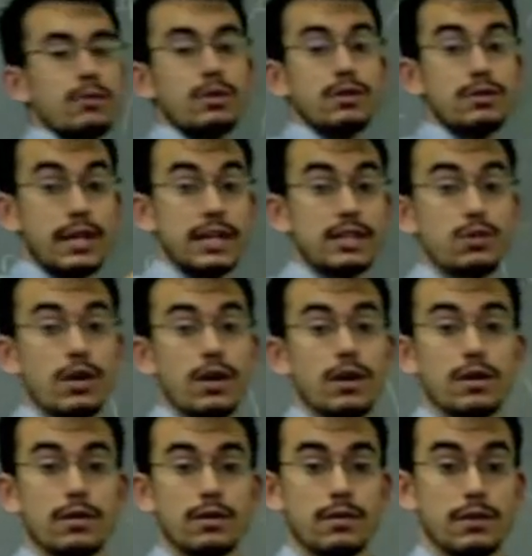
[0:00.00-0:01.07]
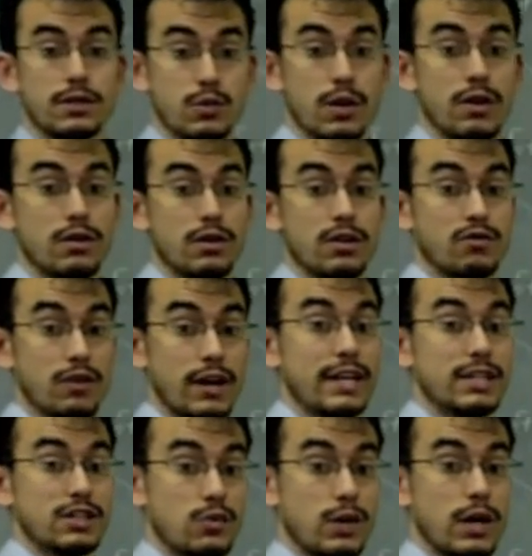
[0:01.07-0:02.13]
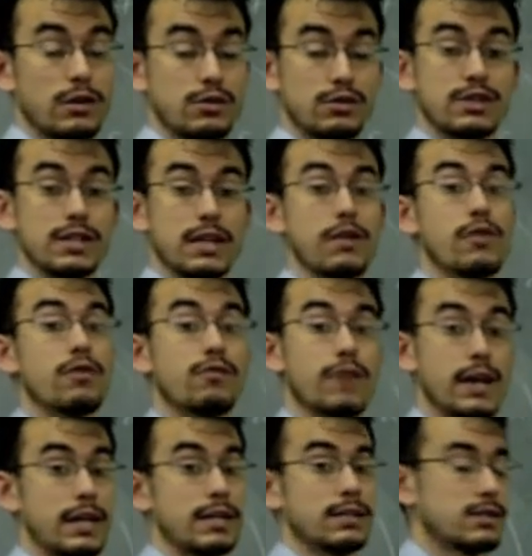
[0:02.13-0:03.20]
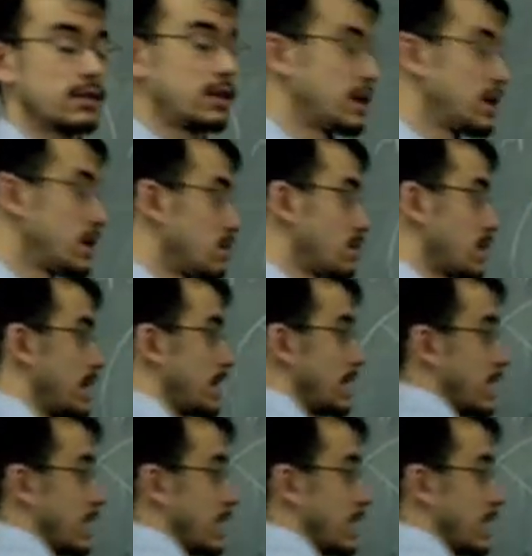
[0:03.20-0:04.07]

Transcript: When you take the square root of the radius squared, you just get the radius. Okay?